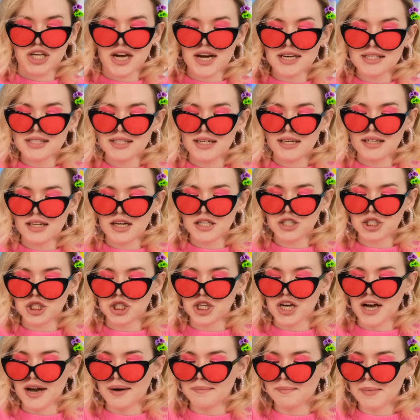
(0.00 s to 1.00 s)
Just gotta
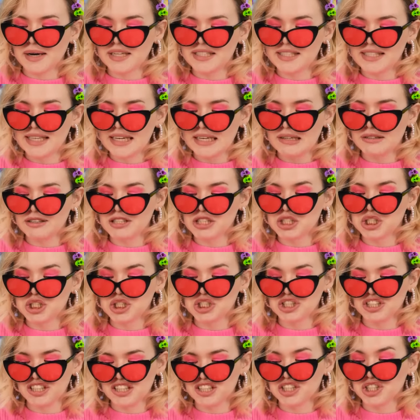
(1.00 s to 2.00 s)
check my secret
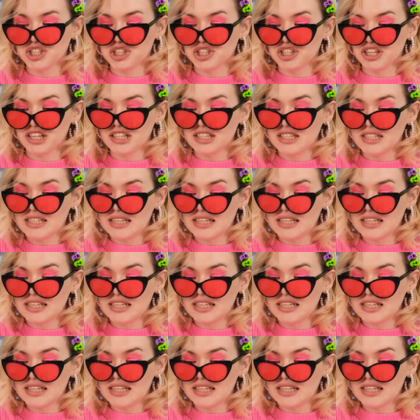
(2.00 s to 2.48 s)
cheat sheet.